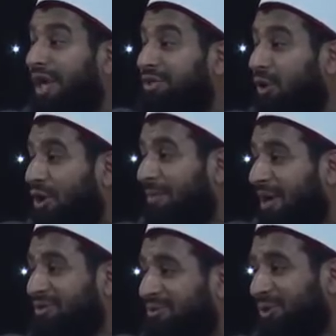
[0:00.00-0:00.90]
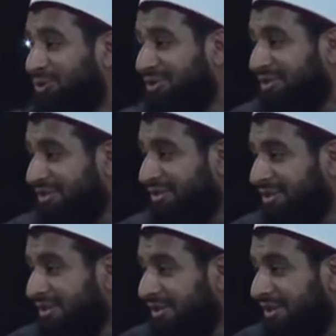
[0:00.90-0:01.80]
I talk about the most?
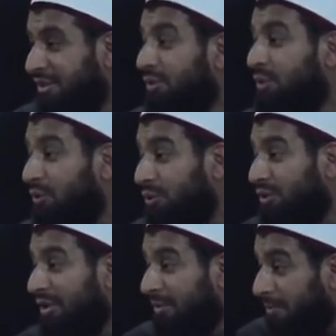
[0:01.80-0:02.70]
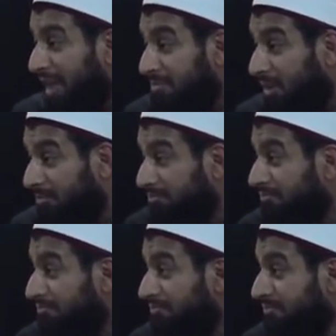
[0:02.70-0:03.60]
Who? My mom.
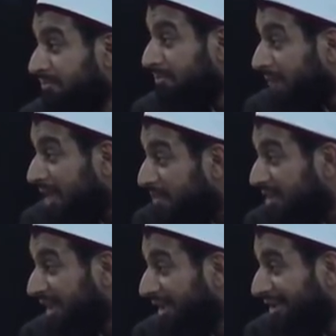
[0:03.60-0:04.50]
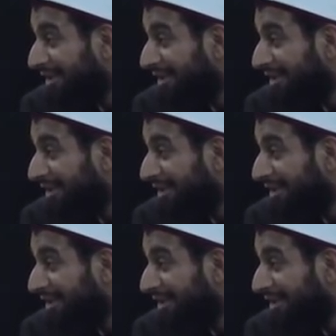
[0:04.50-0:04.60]
My mother.